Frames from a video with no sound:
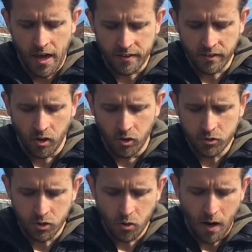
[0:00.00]
And
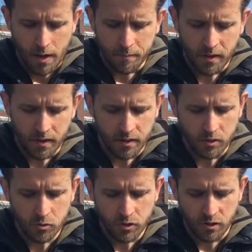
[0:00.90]
also I'm uh,
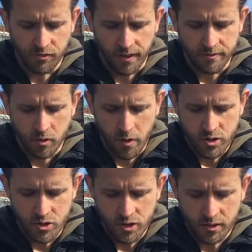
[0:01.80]
using five
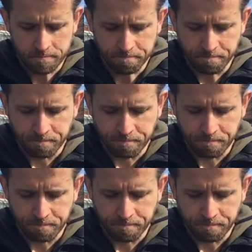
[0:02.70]
questions